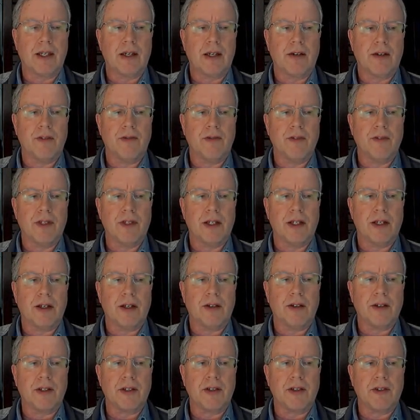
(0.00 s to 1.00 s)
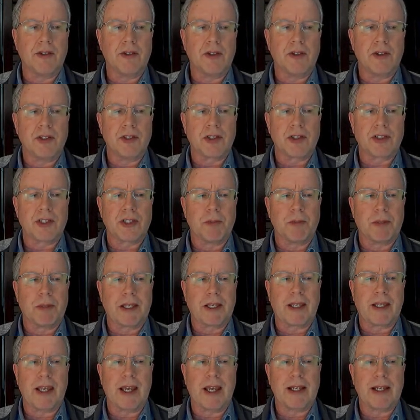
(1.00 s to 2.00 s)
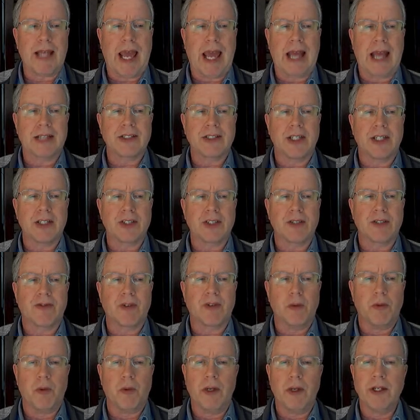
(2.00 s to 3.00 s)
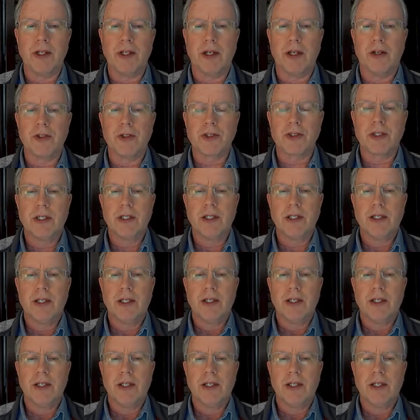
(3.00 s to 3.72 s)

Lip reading: you just simply can't access it from Windows.